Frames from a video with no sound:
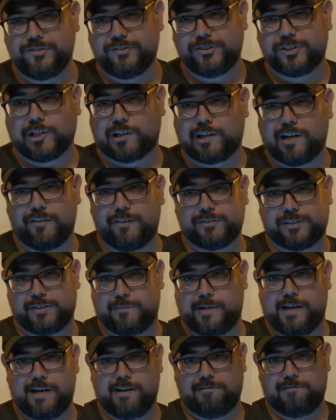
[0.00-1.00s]
shut off
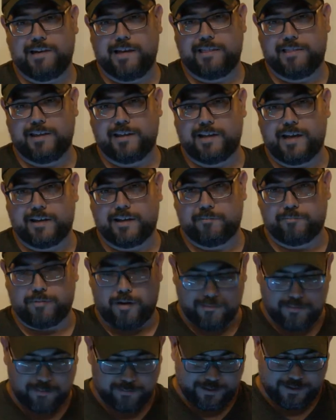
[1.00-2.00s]
somehow. I think I could
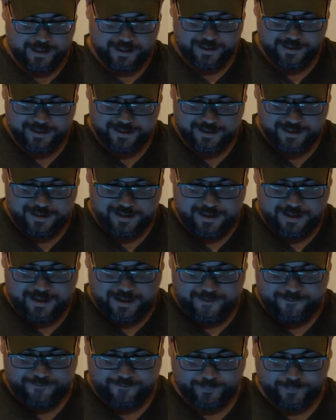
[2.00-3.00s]
probably
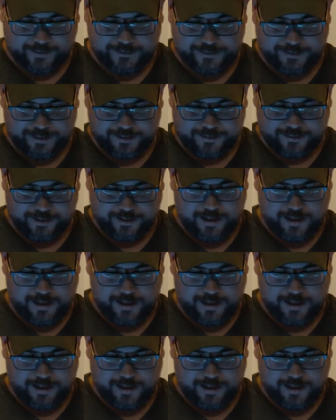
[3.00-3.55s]
fix it.